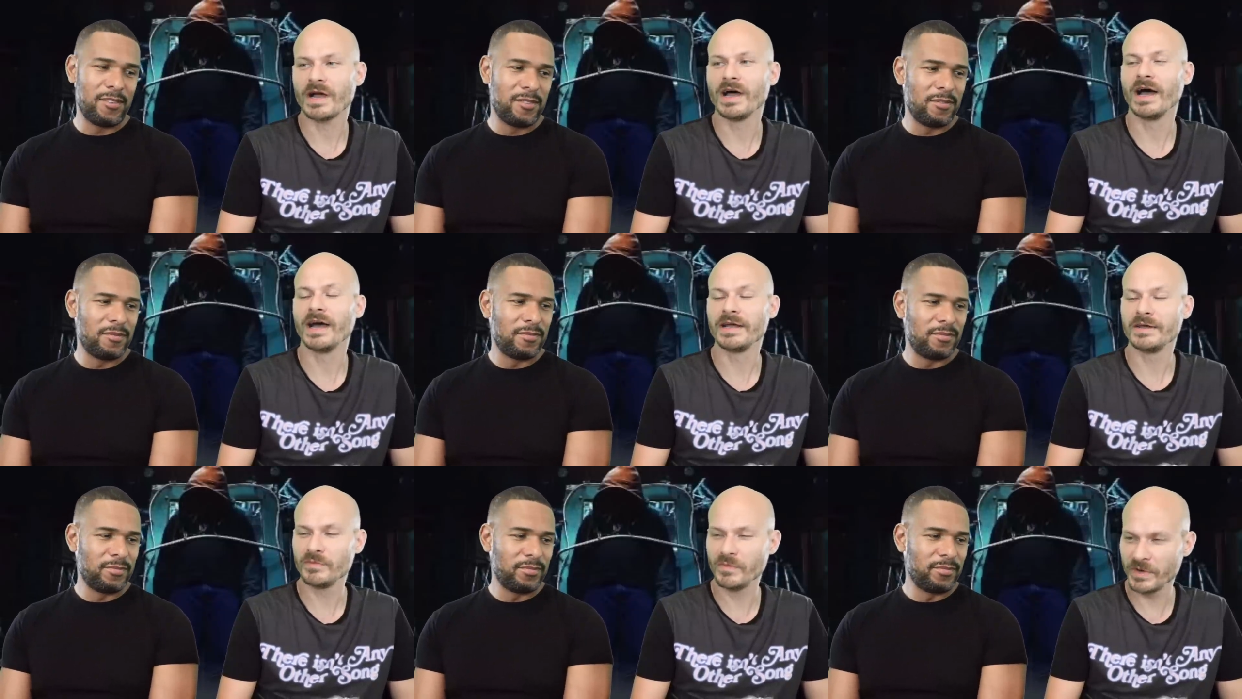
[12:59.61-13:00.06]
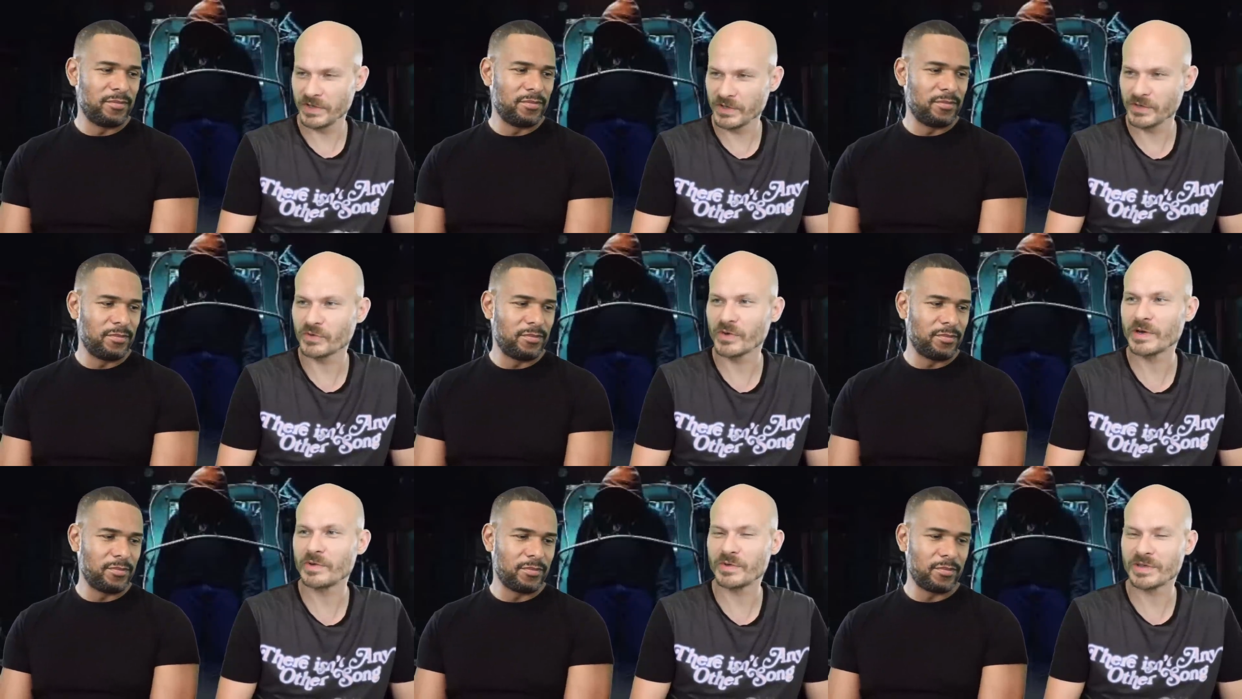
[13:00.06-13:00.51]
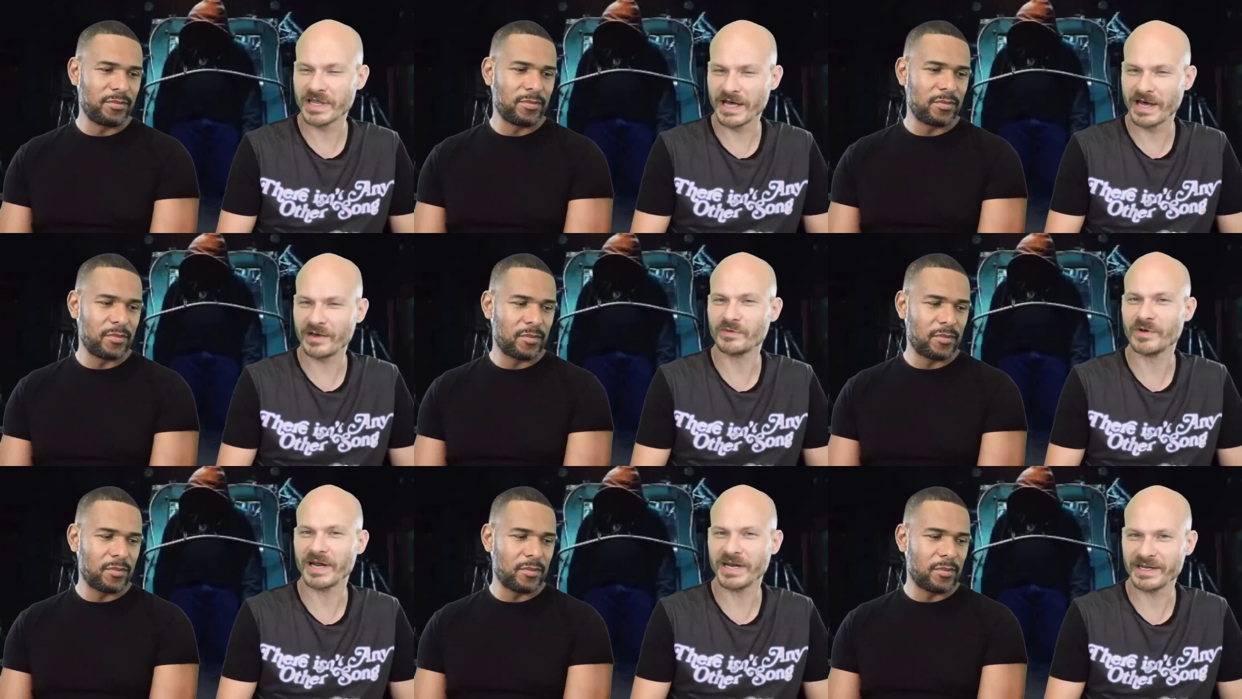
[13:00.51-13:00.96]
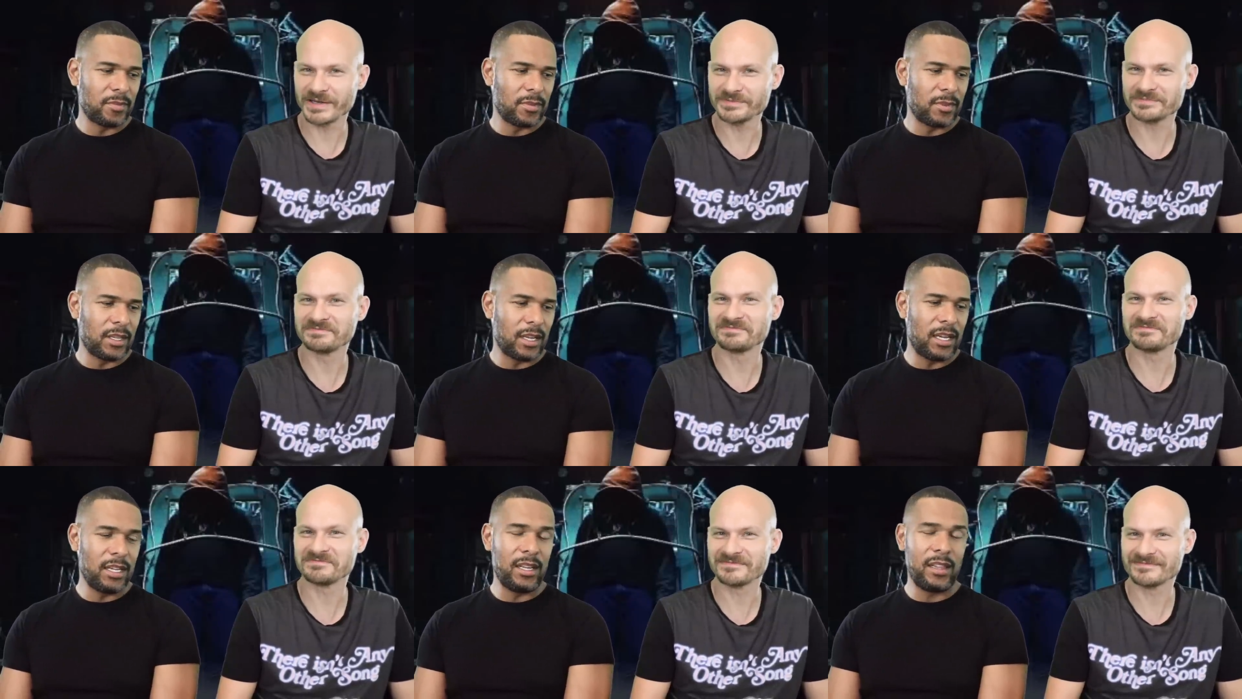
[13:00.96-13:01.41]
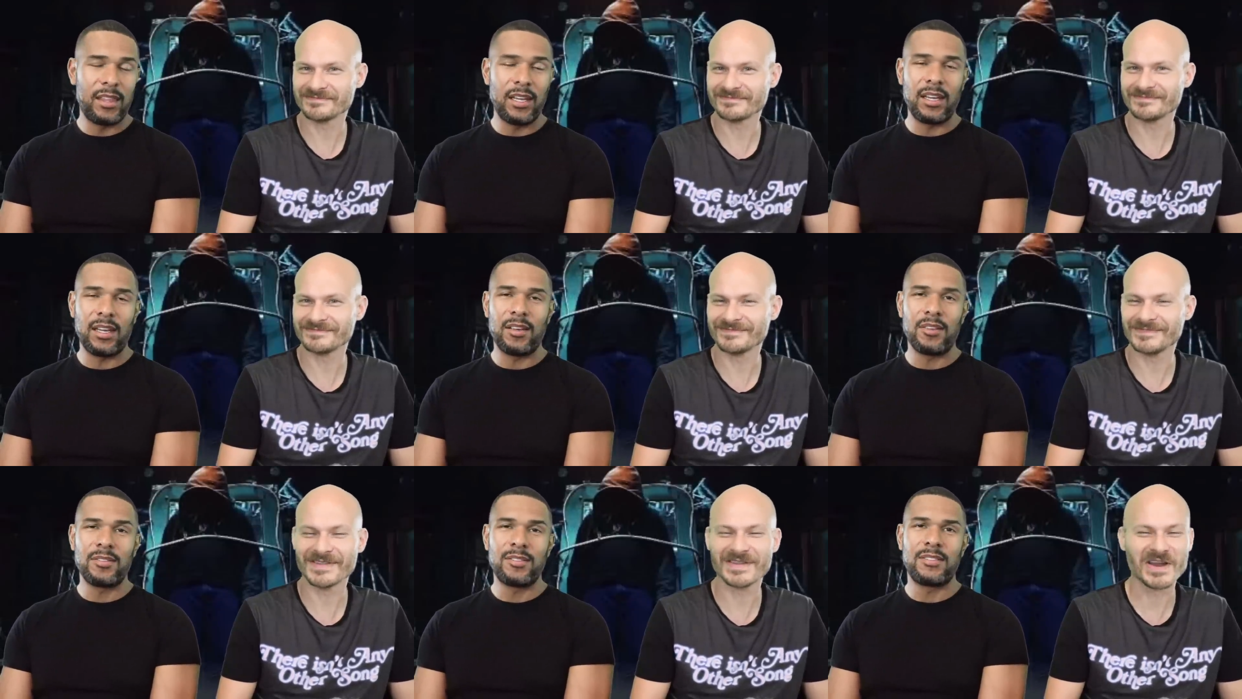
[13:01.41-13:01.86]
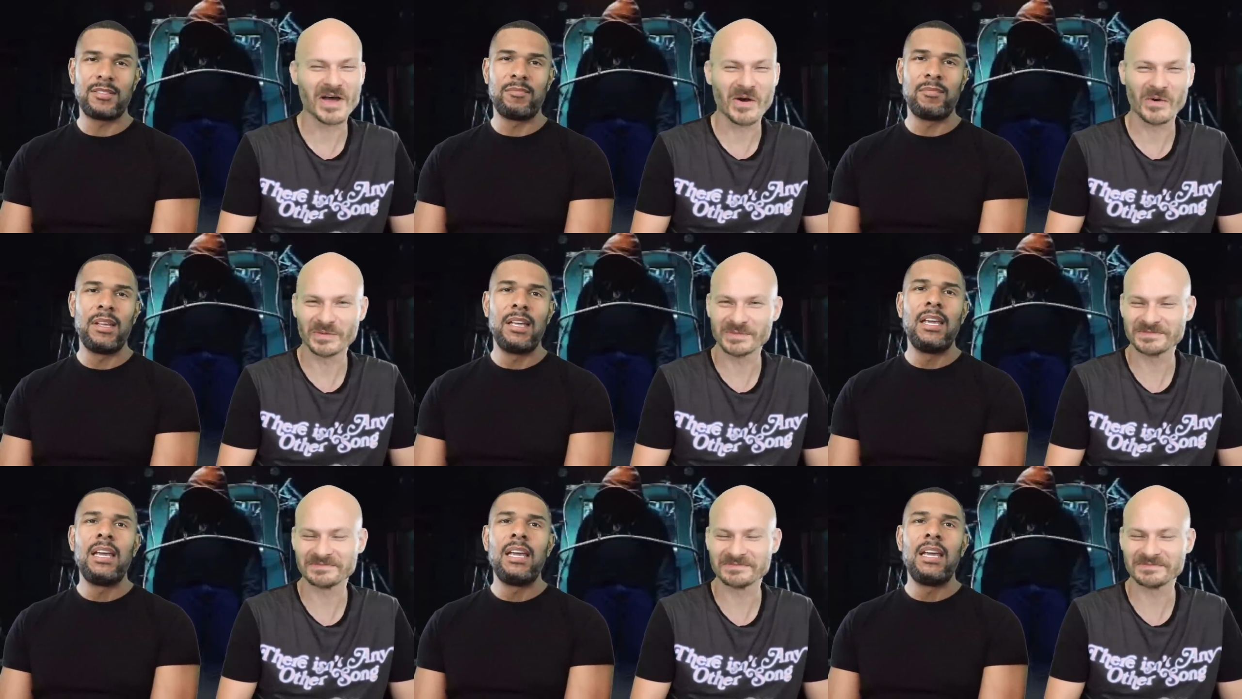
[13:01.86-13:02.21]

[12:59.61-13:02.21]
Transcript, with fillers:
Speaker 1: I would agree with that rating. Anything else? No.